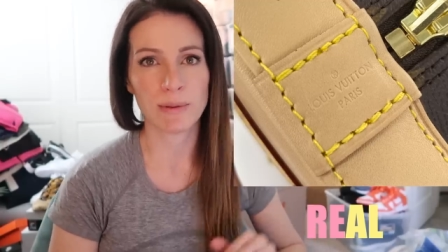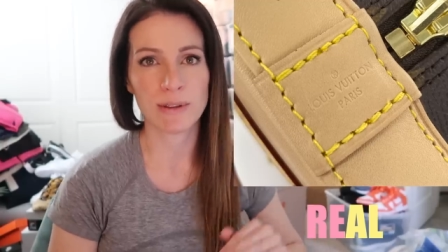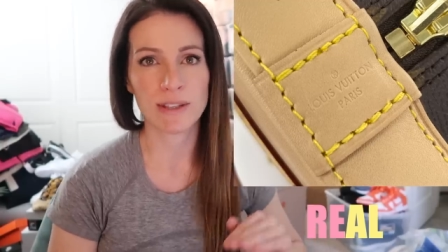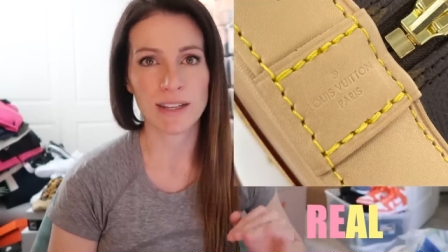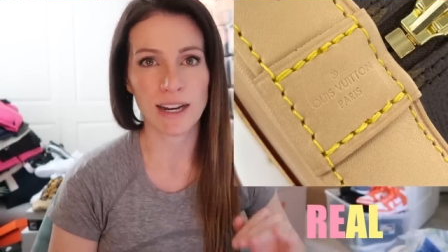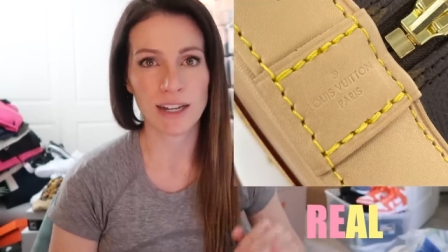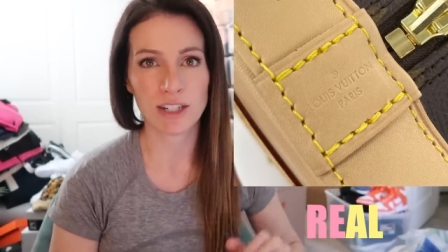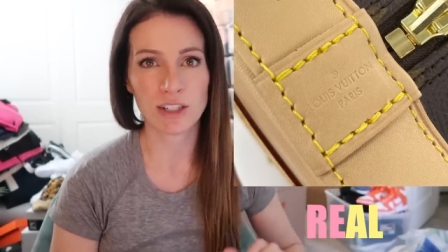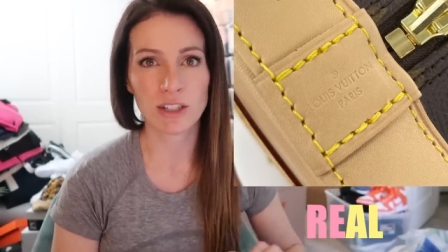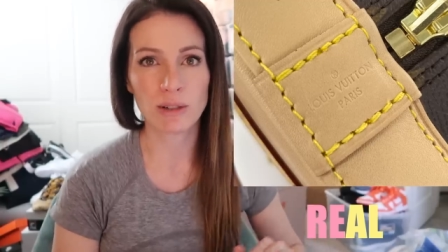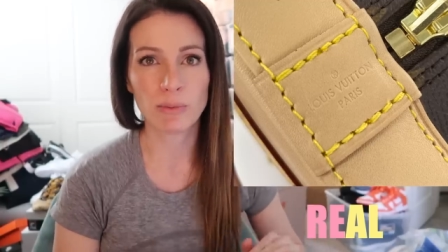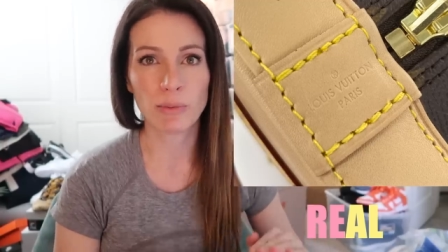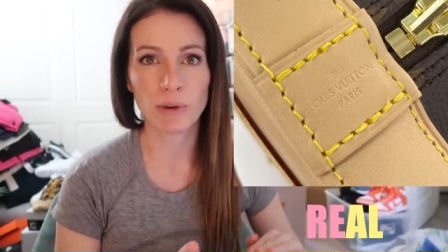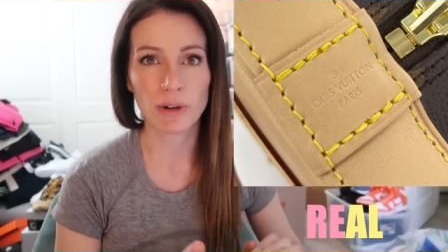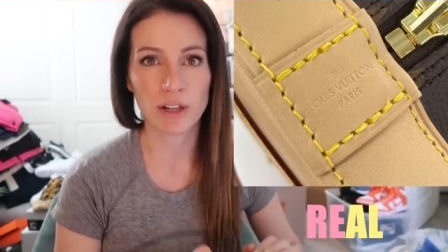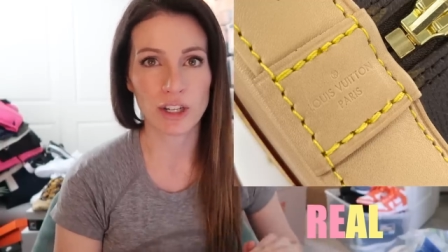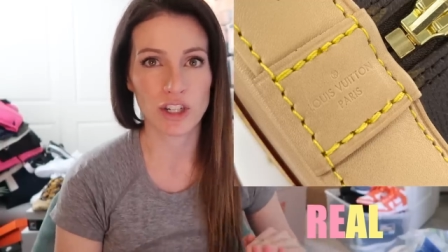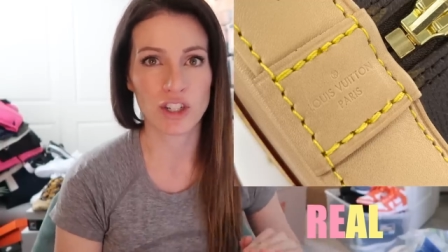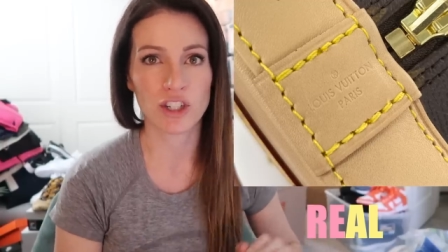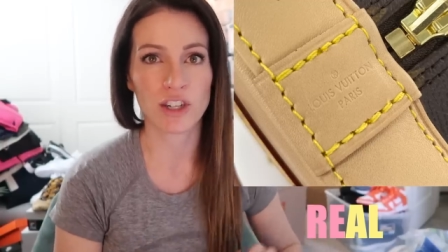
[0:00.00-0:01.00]
It's actually
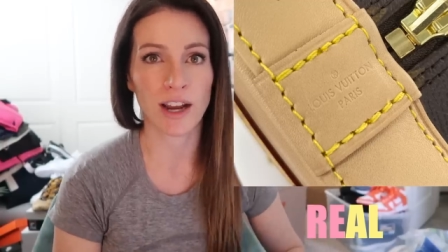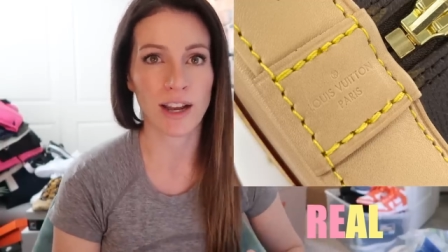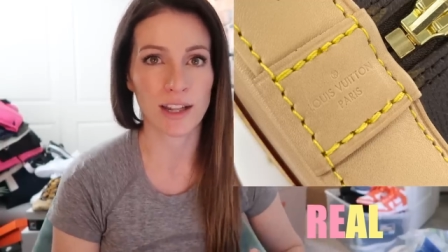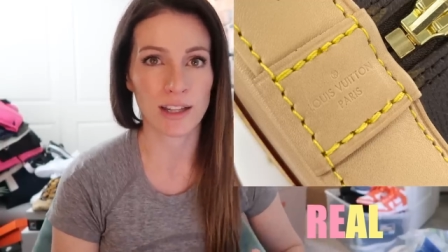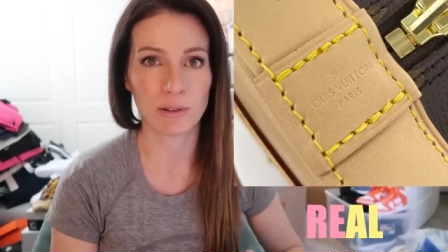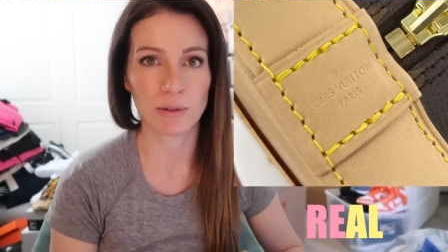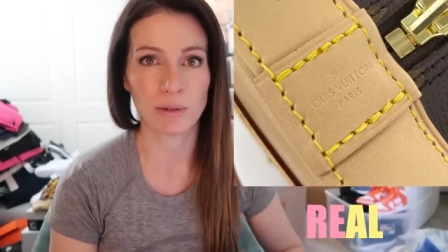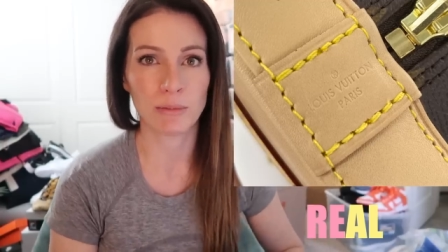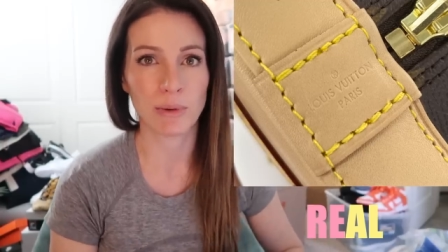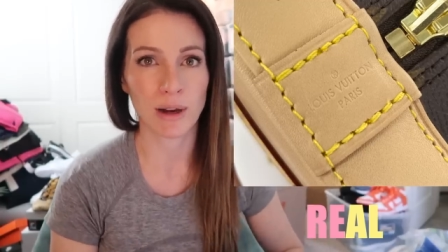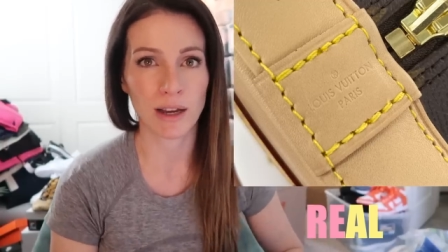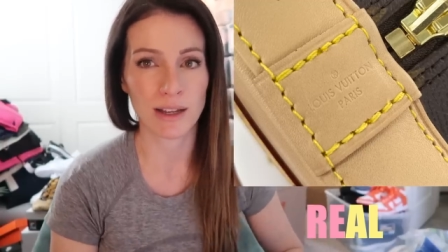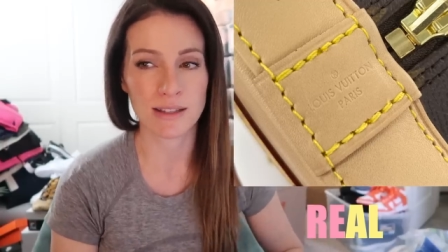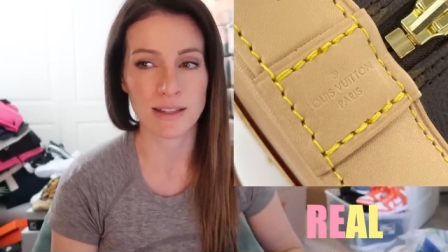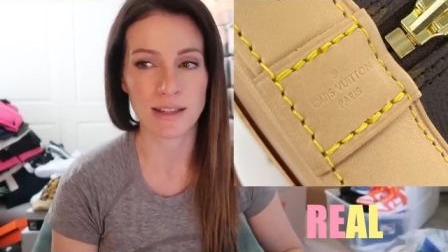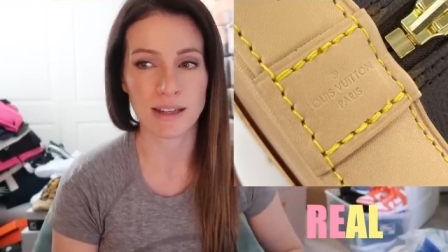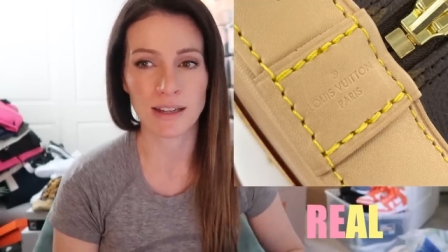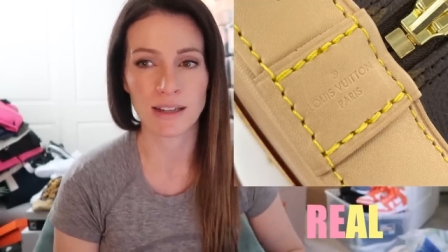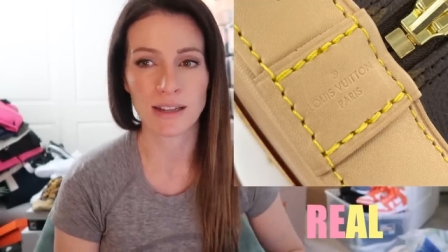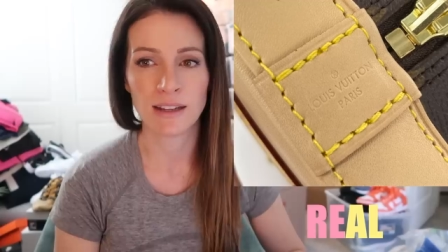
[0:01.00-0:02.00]
pretty shallow
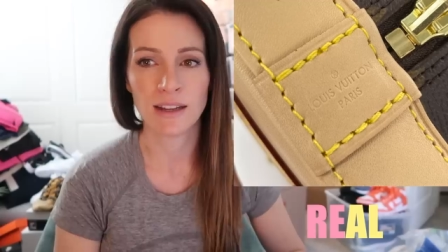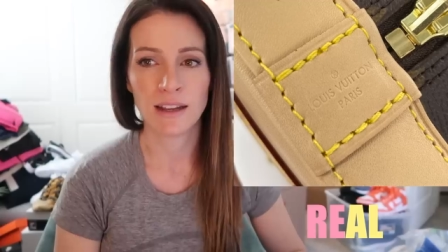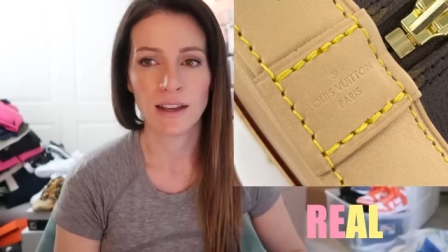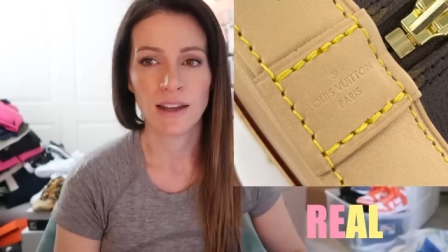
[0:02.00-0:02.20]
embossing.